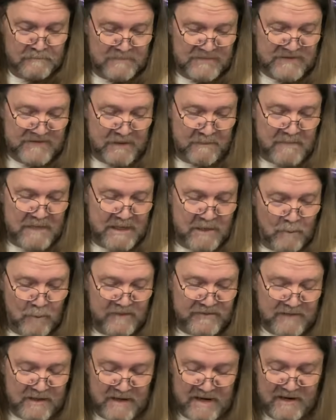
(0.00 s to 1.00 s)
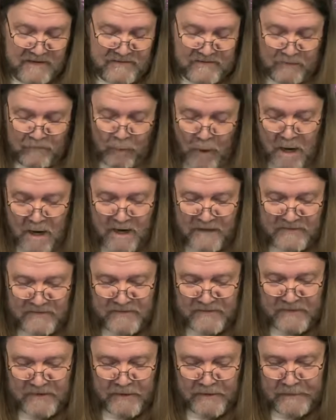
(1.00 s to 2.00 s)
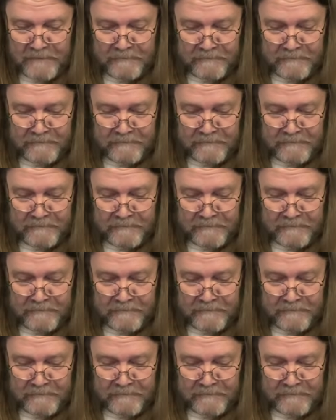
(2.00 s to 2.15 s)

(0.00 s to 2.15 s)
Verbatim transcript: Somebody wants an ace of wands here.